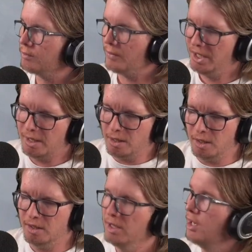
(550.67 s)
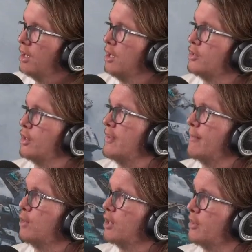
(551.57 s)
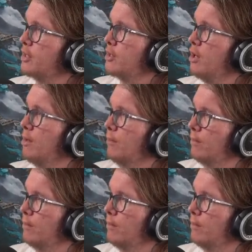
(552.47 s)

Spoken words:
So if you have a look at the top,